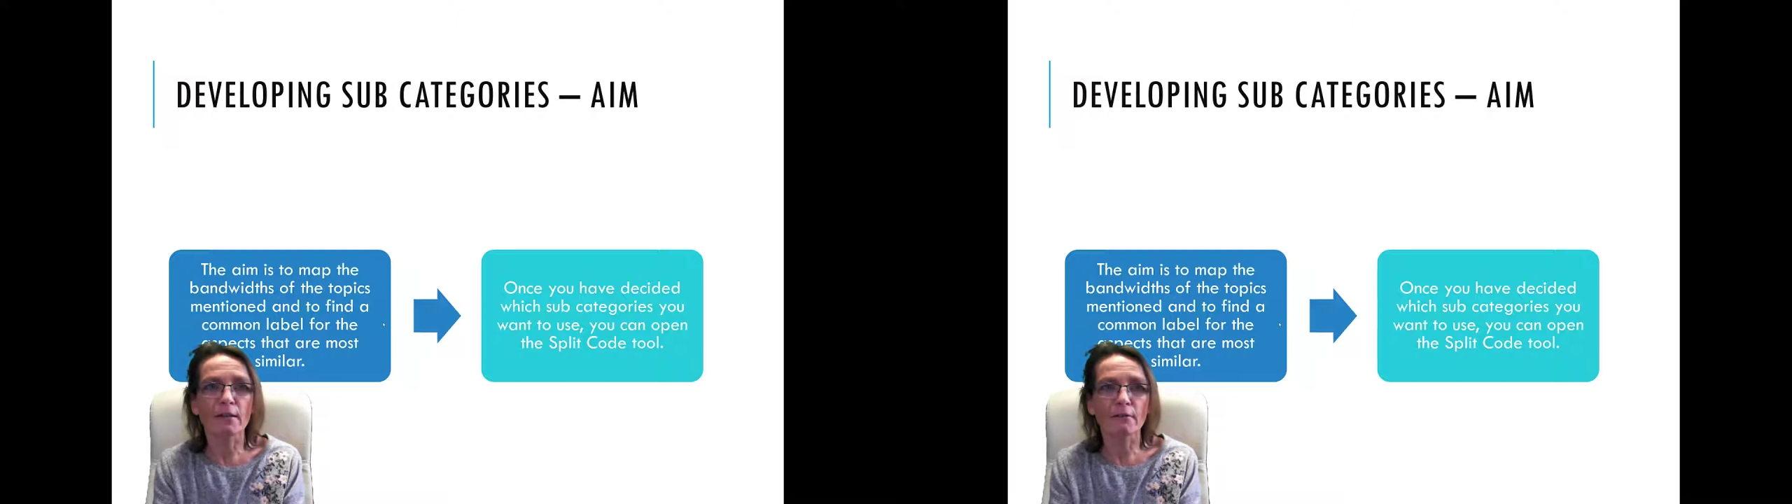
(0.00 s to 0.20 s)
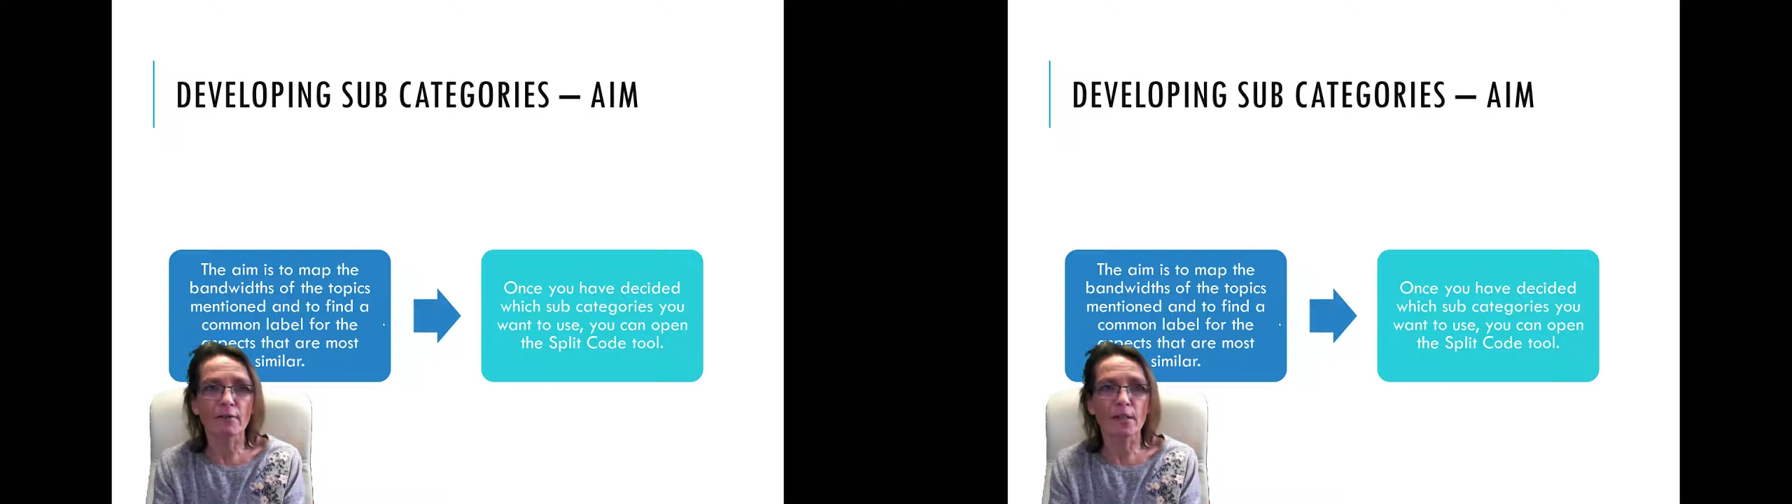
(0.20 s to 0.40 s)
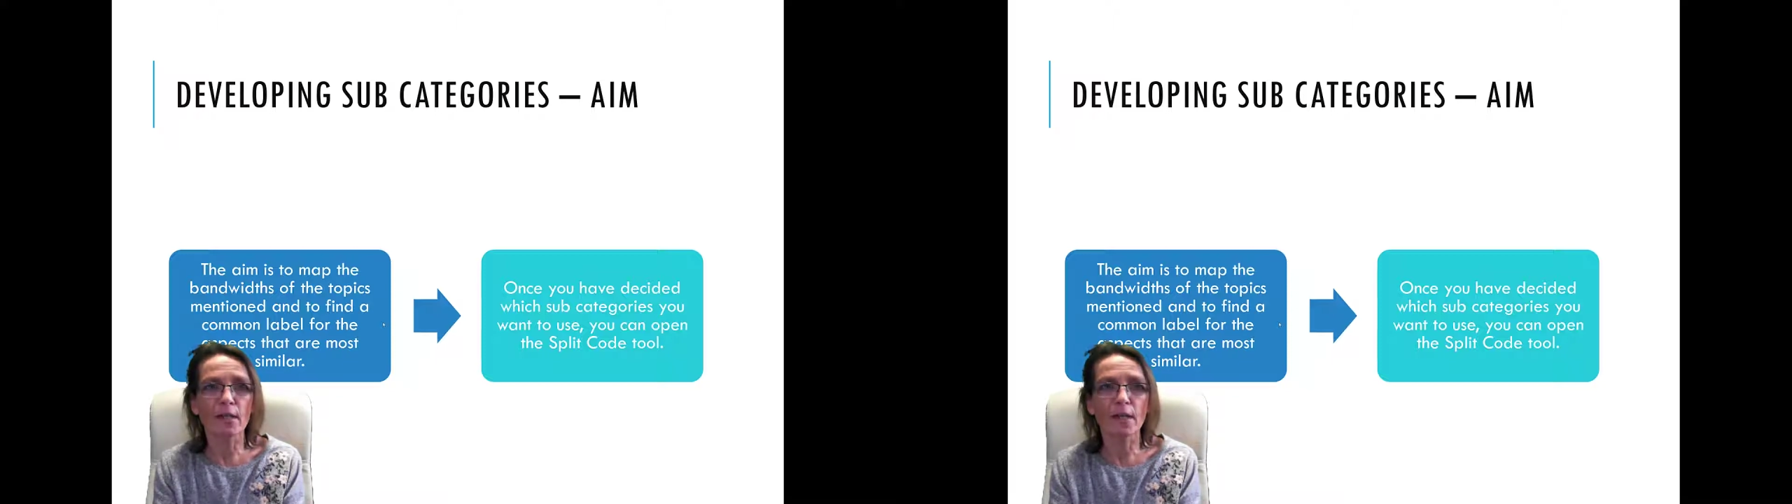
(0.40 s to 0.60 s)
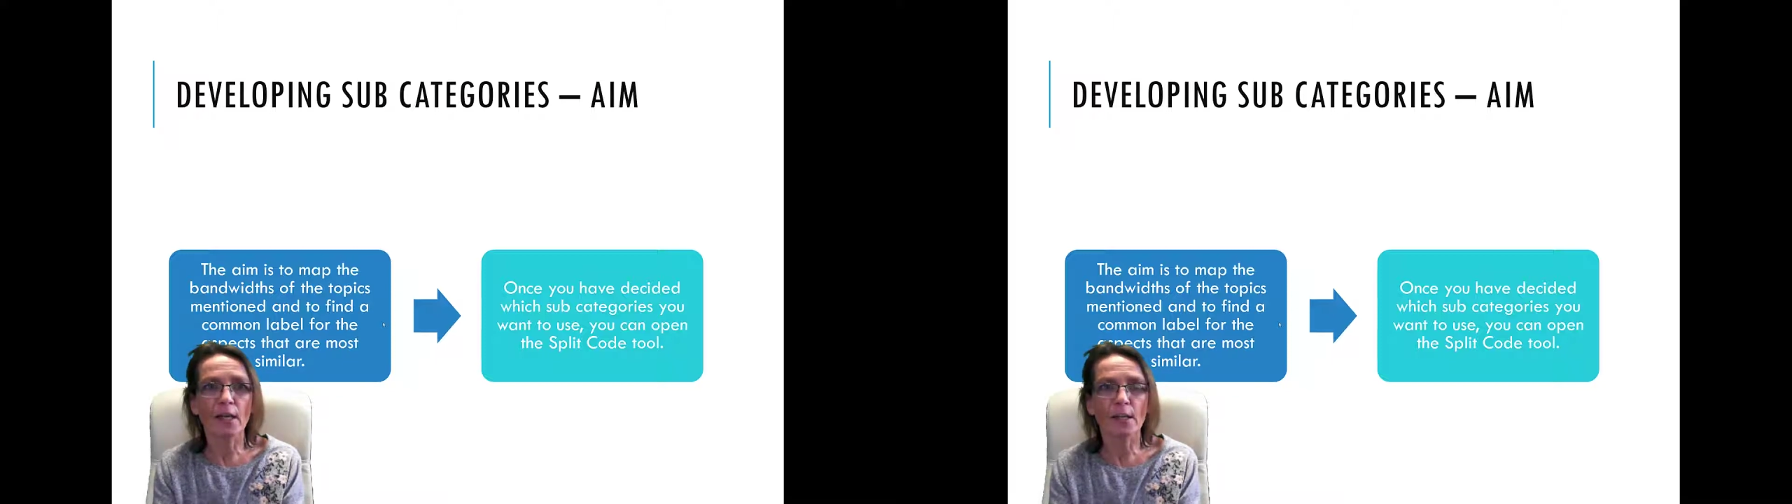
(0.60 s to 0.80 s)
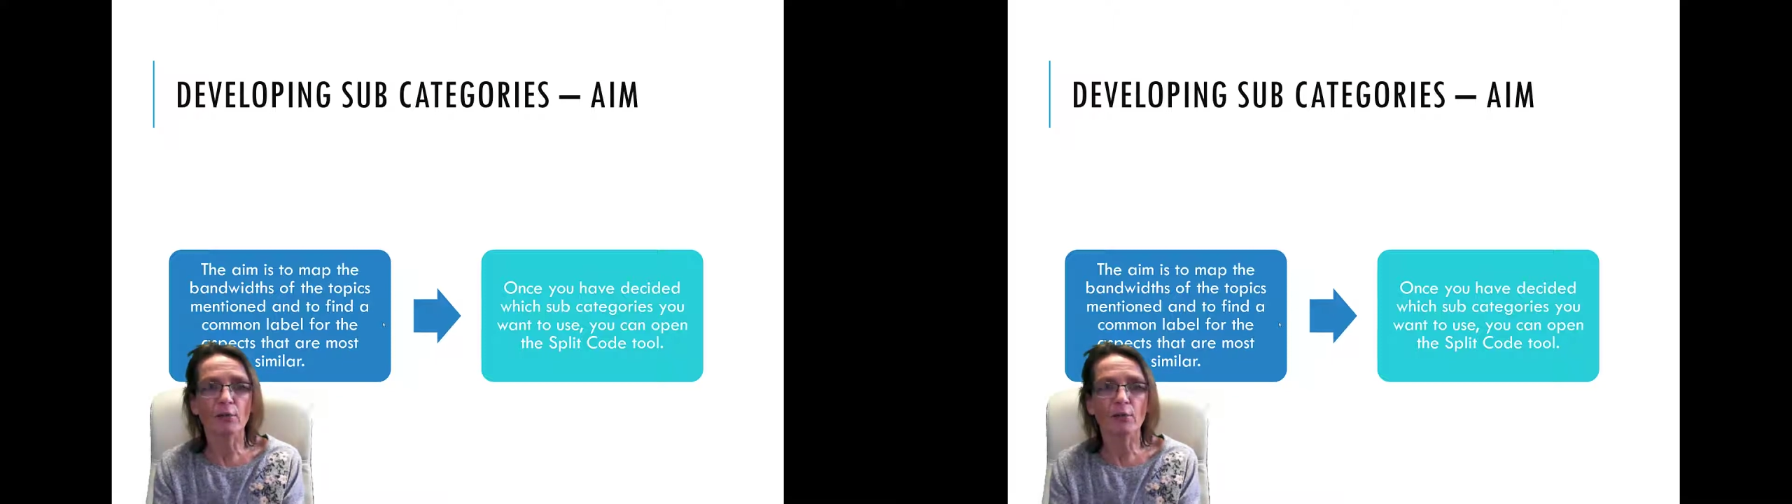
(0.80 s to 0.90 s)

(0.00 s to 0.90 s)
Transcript: that within a